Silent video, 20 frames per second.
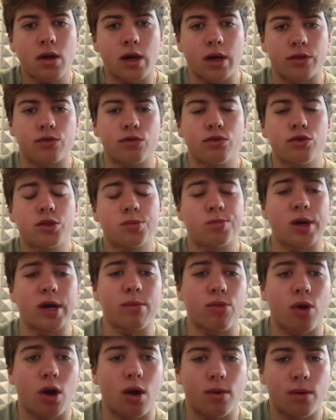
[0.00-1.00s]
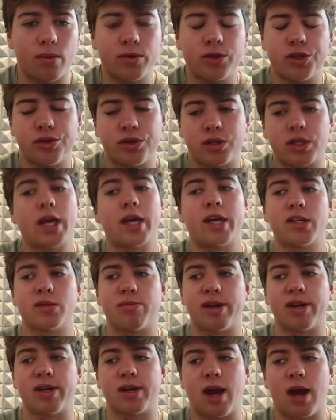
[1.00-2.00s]
Yeah, through spring ball, what would you say has
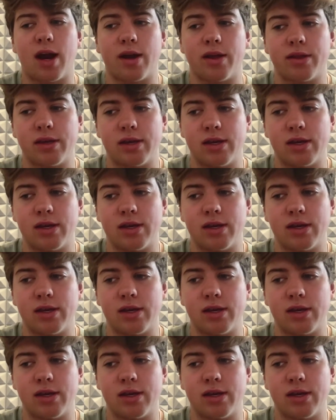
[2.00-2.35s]
been kind of